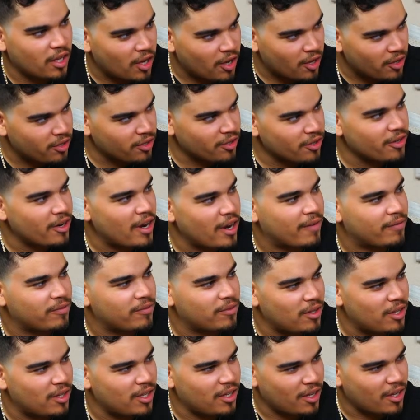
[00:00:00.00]
other, after
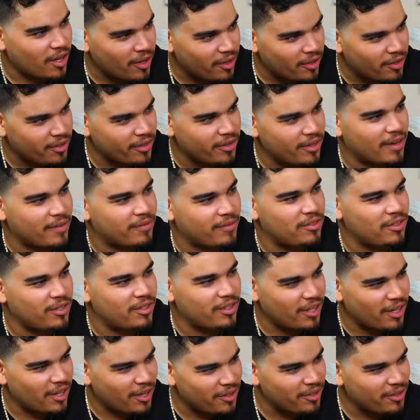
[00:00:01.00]
the other, after the
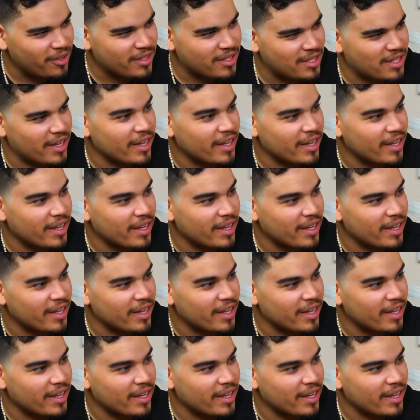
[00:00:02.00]
other. It's like